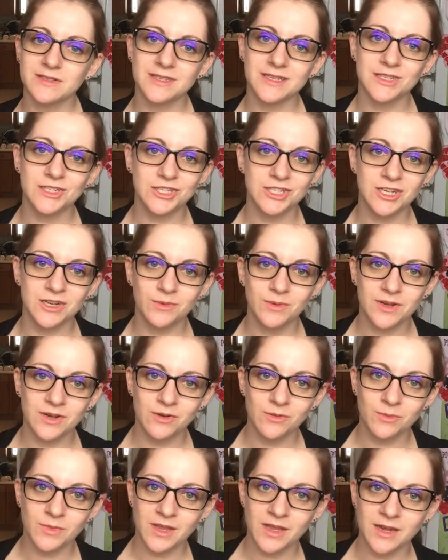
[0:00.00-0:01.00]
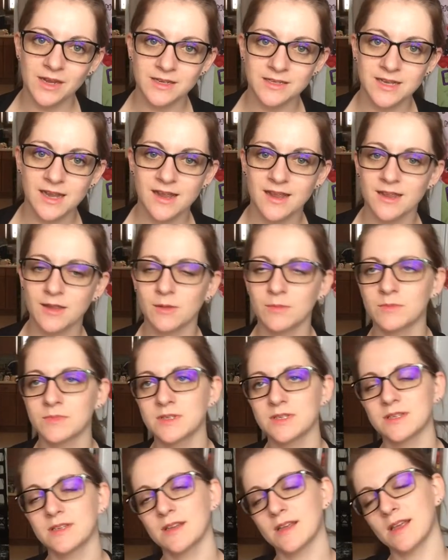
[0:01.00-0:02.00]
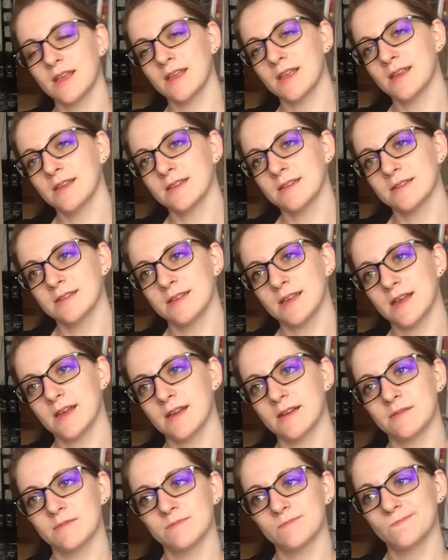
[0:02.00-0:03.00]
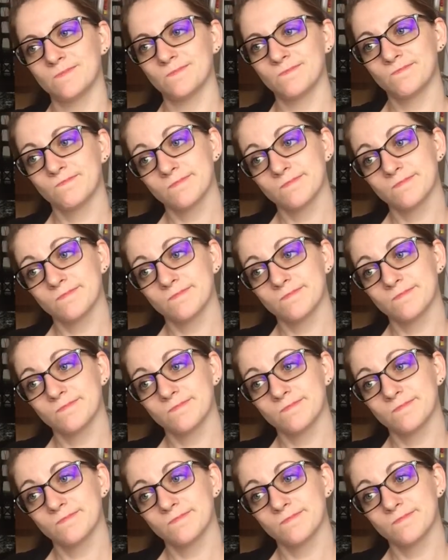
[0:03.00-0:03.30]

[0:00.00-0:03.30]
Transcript: all say shit we don't mean at times. And I